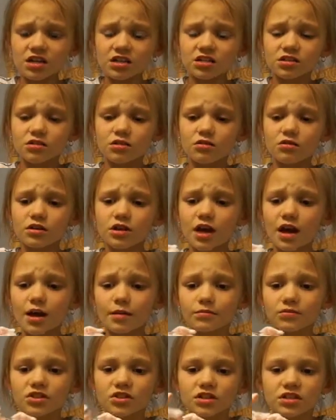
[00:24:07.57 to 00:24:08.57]
So yeah,
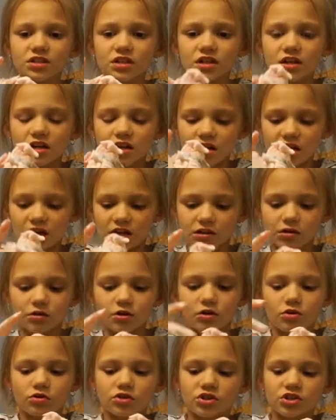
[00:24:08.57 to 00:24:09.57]
I'm just in
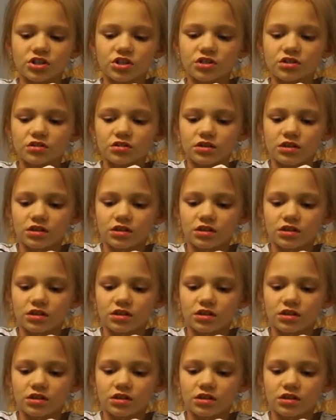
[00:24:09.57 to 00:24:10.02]
lotion,